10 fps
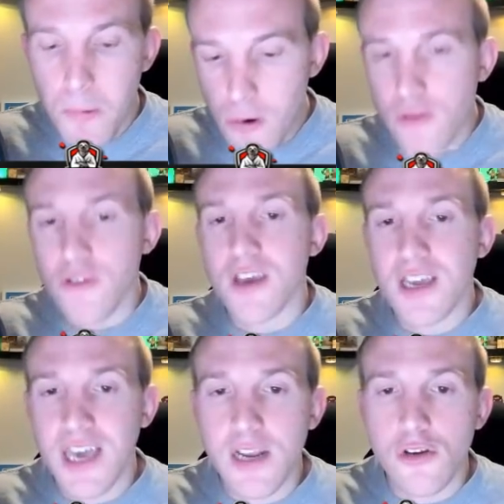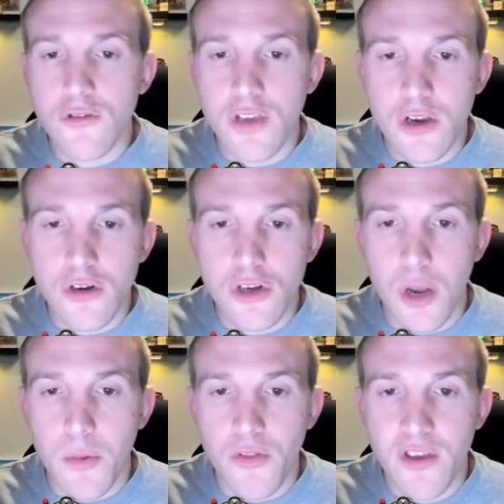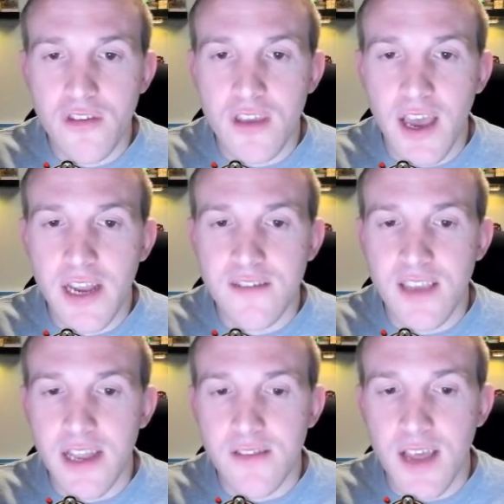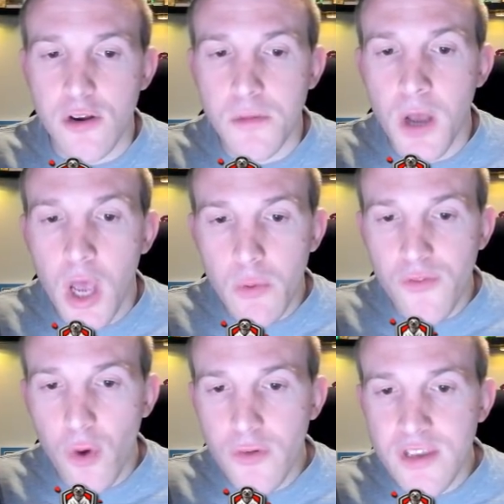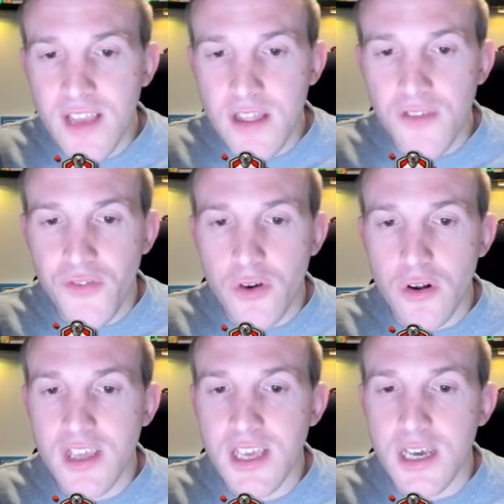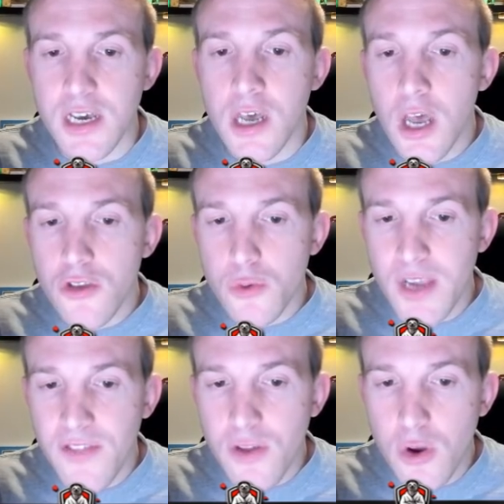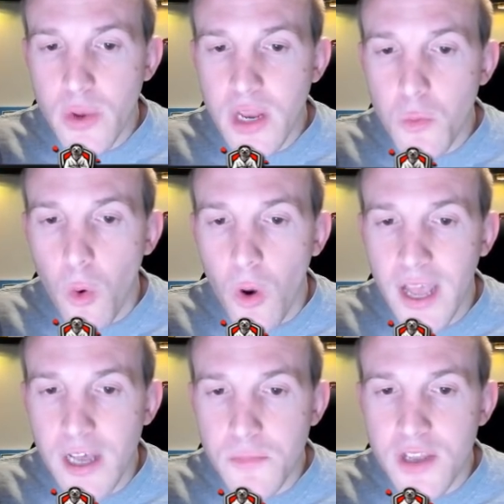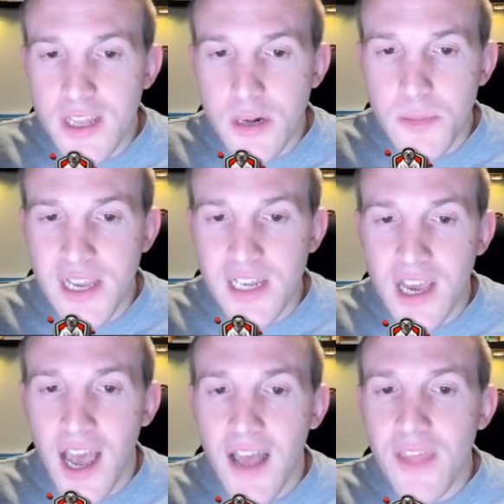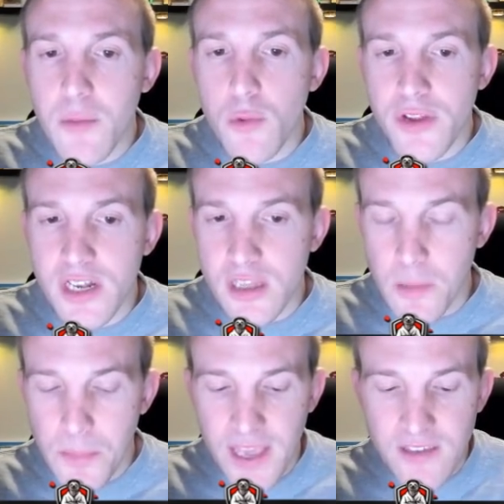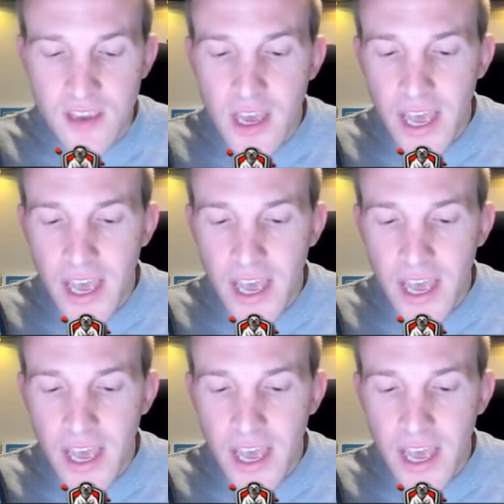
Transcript: But the king does a good job on this side, setting that up. We've already set the funnel here. So again, the queen walk helps a little bit, and then we're into the base.